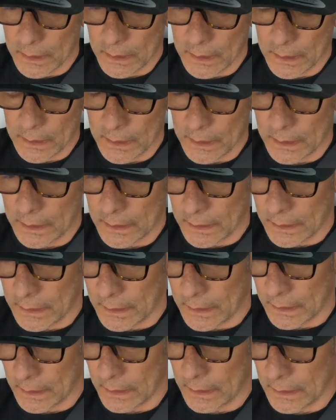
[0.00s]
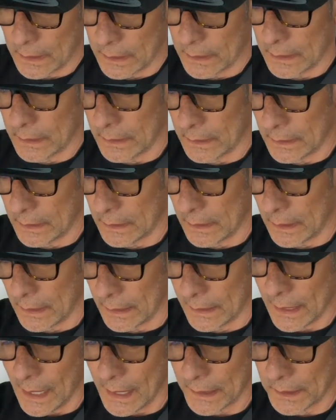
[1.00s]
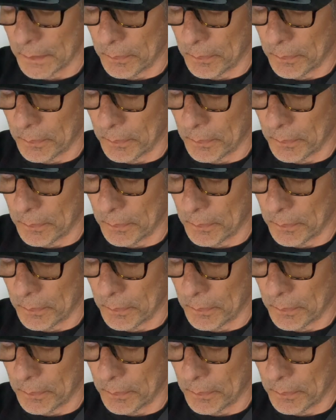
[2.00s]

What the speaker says: and I got